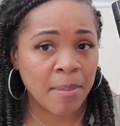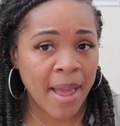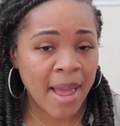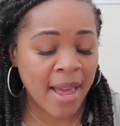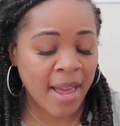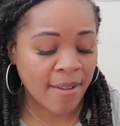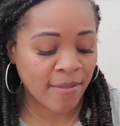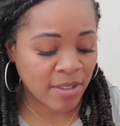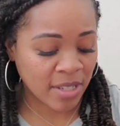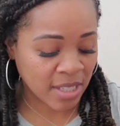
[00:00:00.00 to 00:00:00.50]

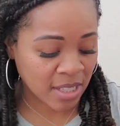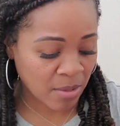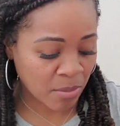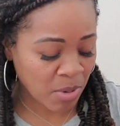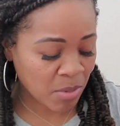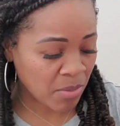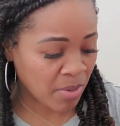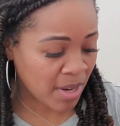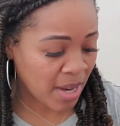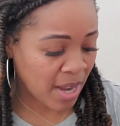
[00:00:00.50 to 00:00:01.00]
bath and some
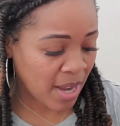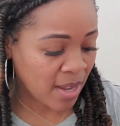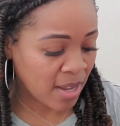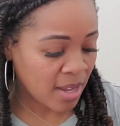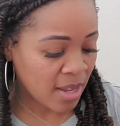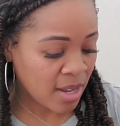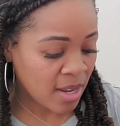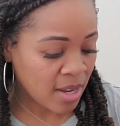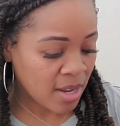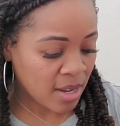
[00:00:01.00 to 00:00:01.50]
people got
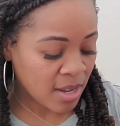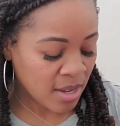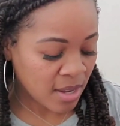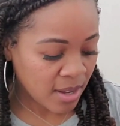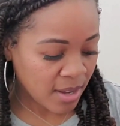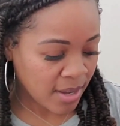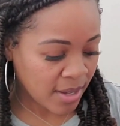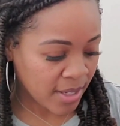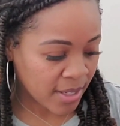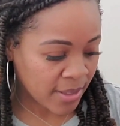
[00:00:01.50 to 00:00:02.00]

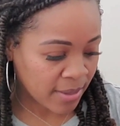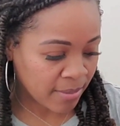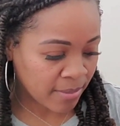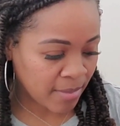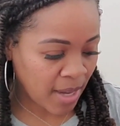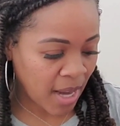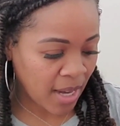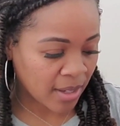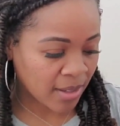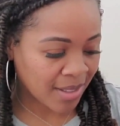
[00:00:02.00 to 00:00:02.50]

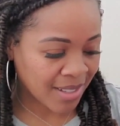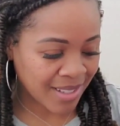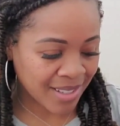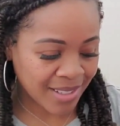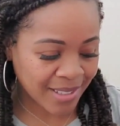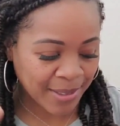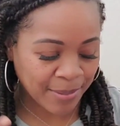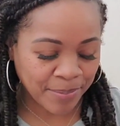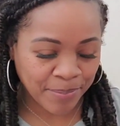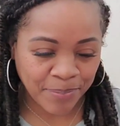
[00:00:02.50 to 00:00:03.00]
like
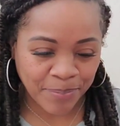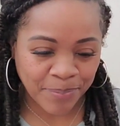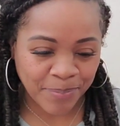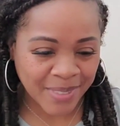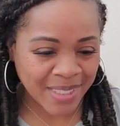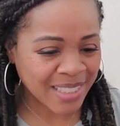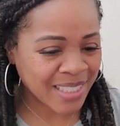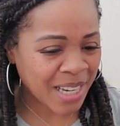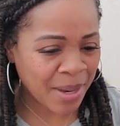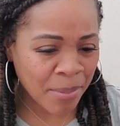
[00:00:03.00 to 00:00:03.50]
the
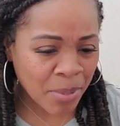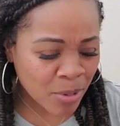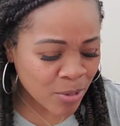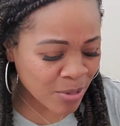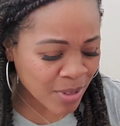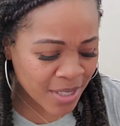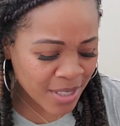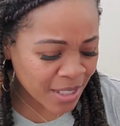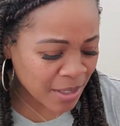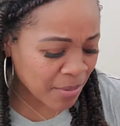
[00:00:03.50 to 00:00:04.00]

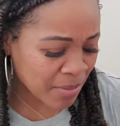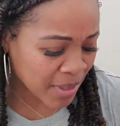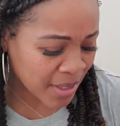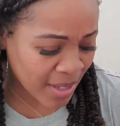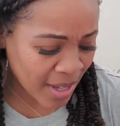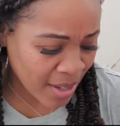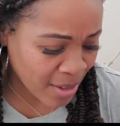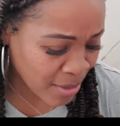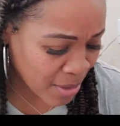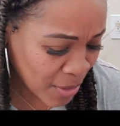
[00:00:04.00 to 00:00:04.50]
shampoo or something.
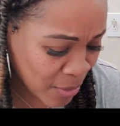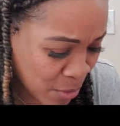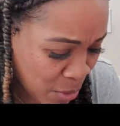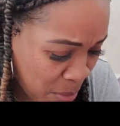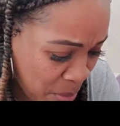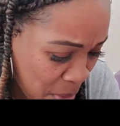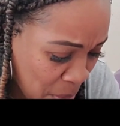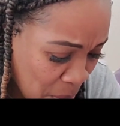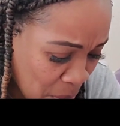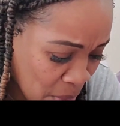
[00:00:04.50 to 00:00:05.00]
I don't even
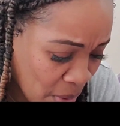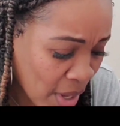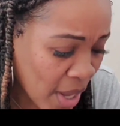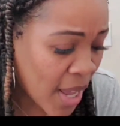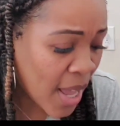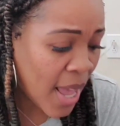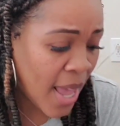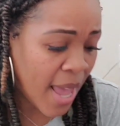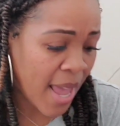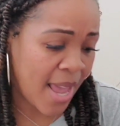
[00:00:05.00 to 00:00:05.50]
remember.
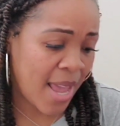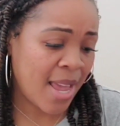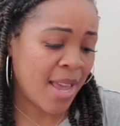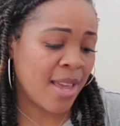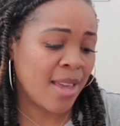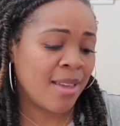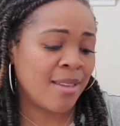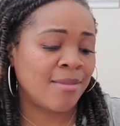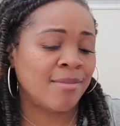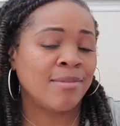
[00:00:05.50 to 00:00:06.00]

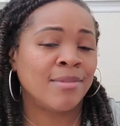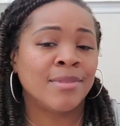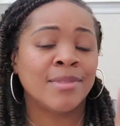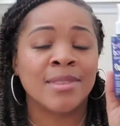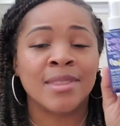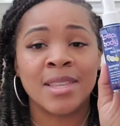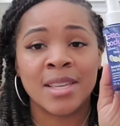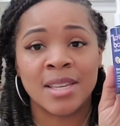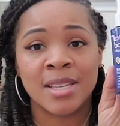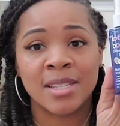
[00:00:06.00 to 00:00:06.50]
And
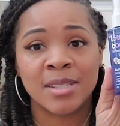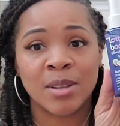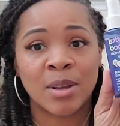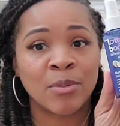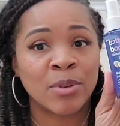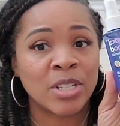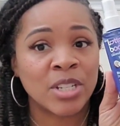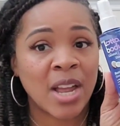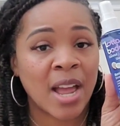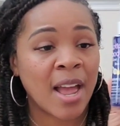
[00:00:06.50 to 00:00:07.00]
this,
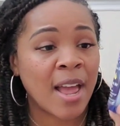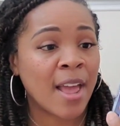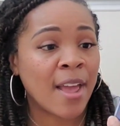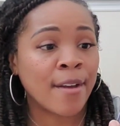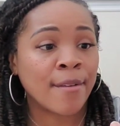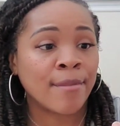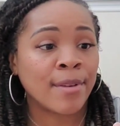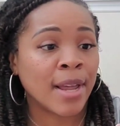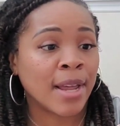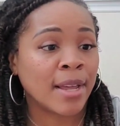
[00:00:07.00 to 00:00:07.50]
which I
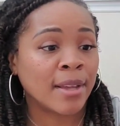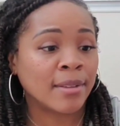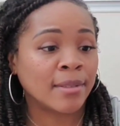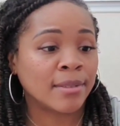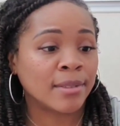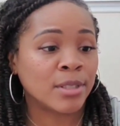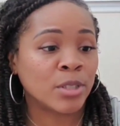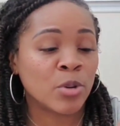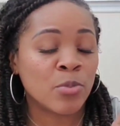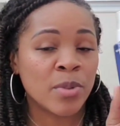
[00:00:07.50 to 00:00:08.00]
have like
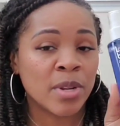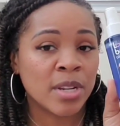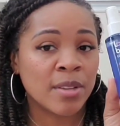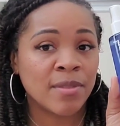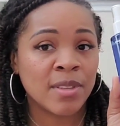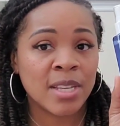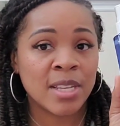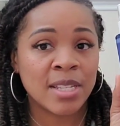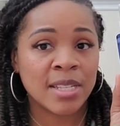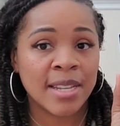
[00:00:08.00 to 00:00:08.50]
so many of
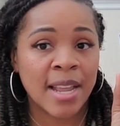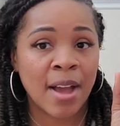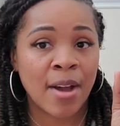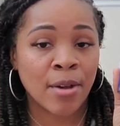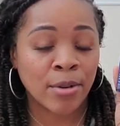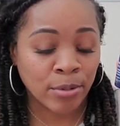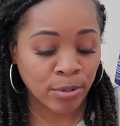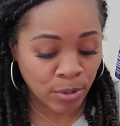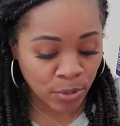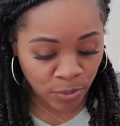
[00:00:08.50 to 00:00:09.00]
these now,
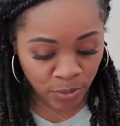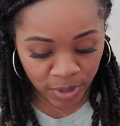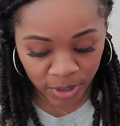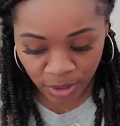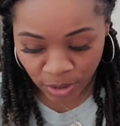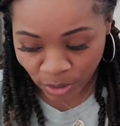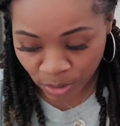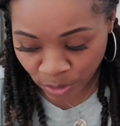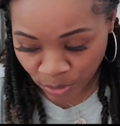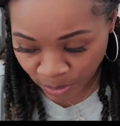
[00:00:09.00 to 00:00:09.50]
I don't know what
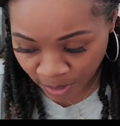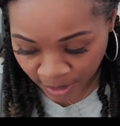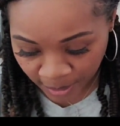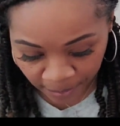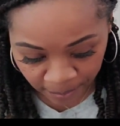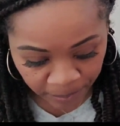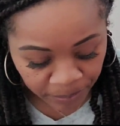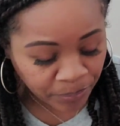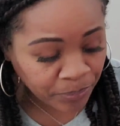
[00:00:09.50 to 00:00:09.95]
to do with.